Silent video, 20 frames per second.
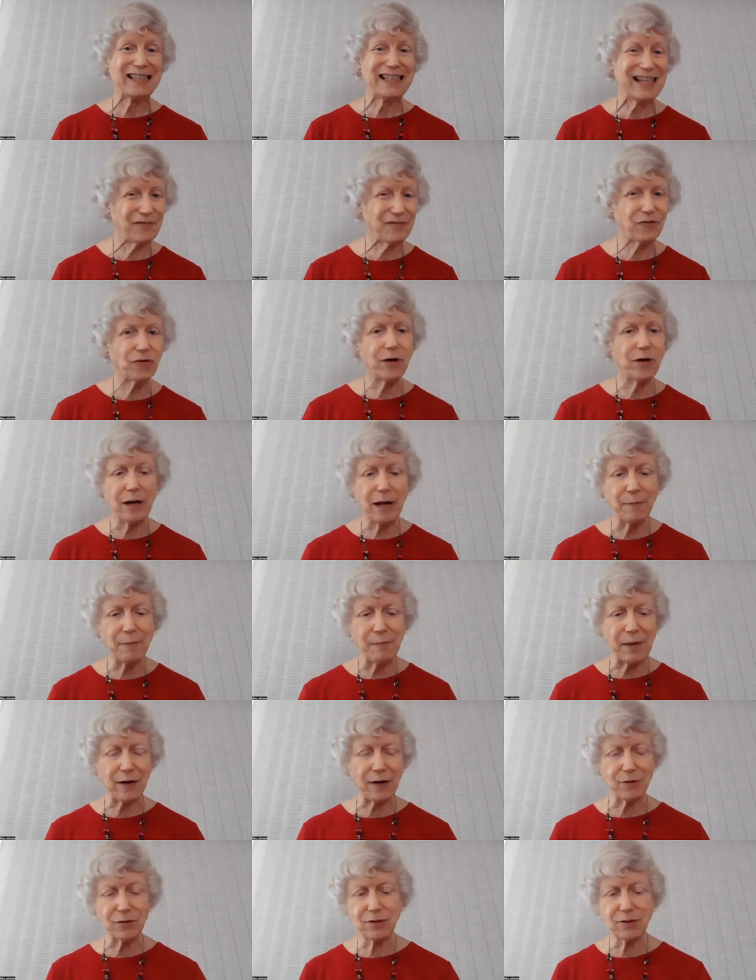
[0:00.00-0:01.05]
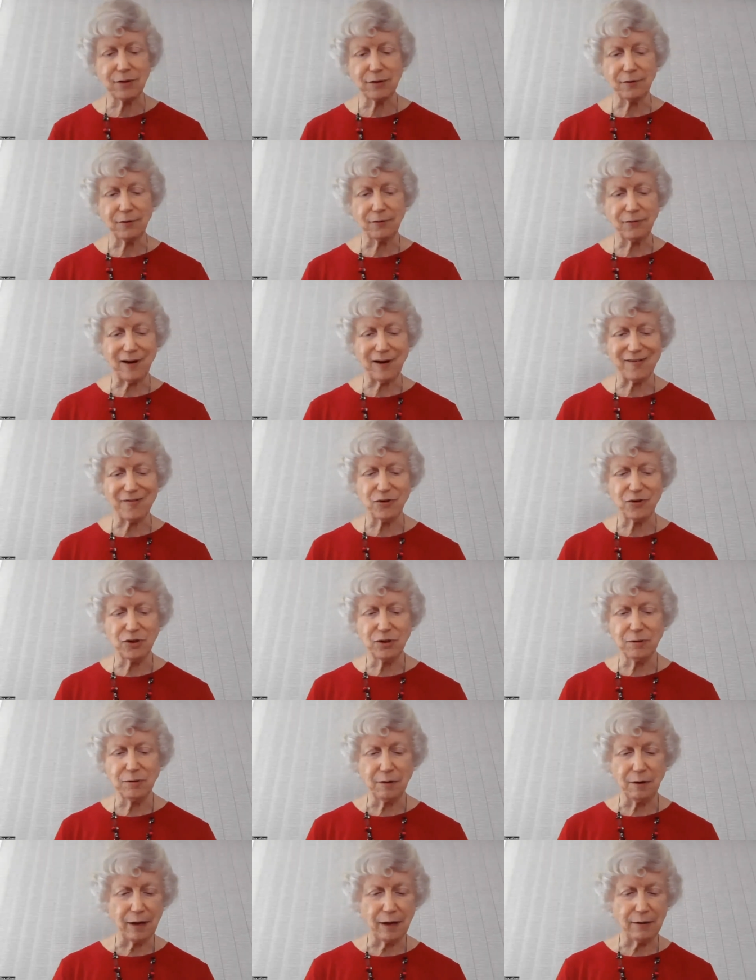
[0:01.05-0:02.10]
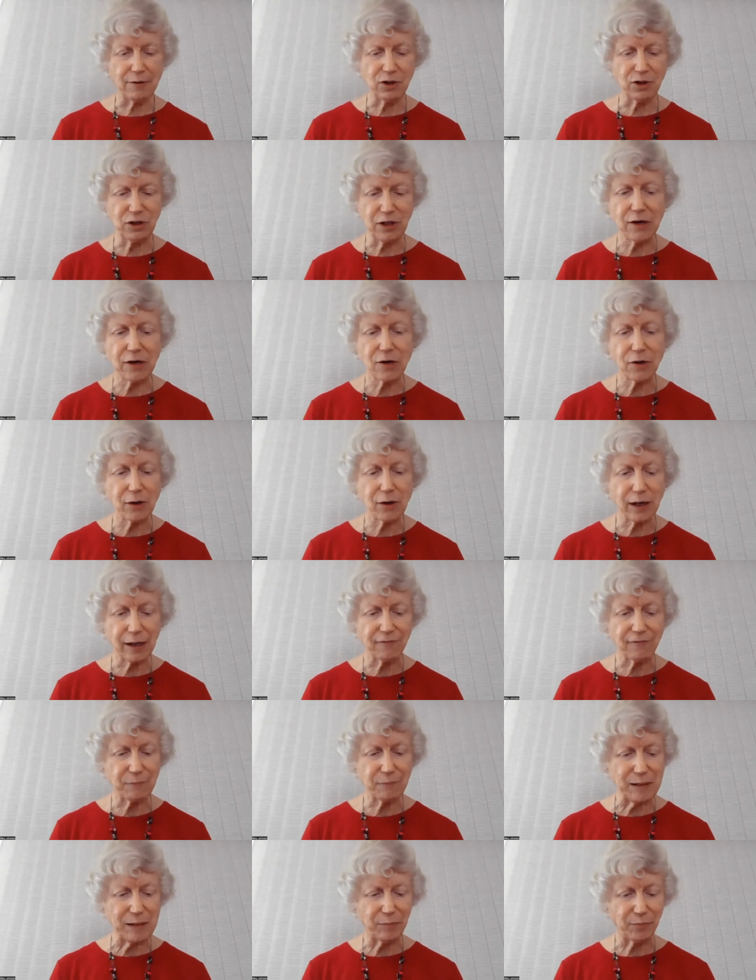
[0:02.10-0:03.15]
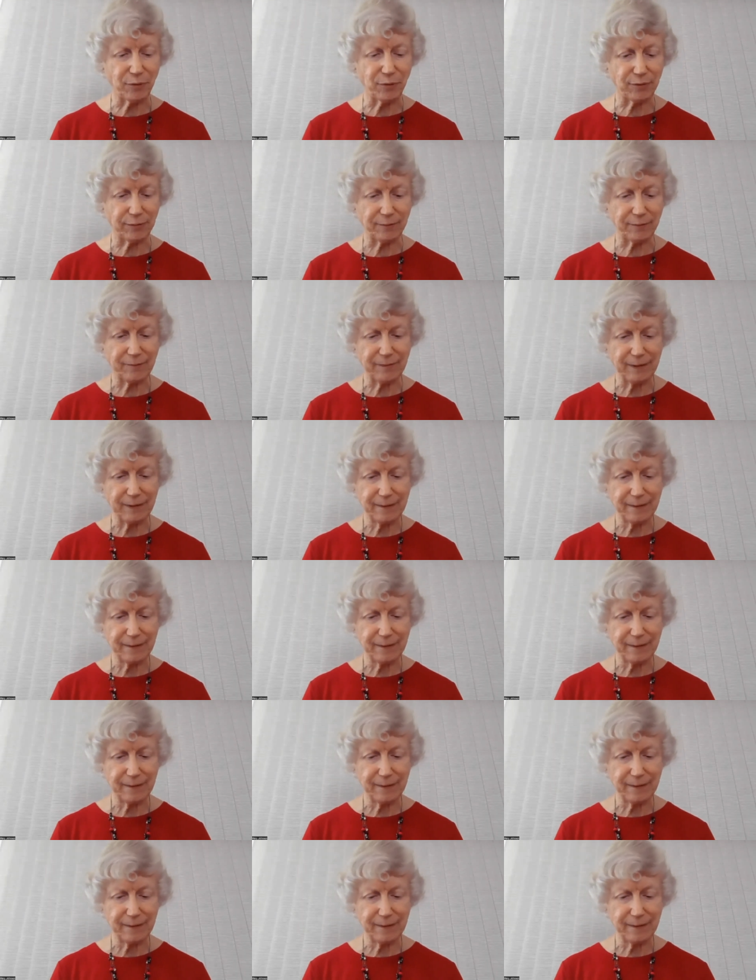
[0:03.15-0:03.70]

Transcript: different amounts of, of, gendering of people.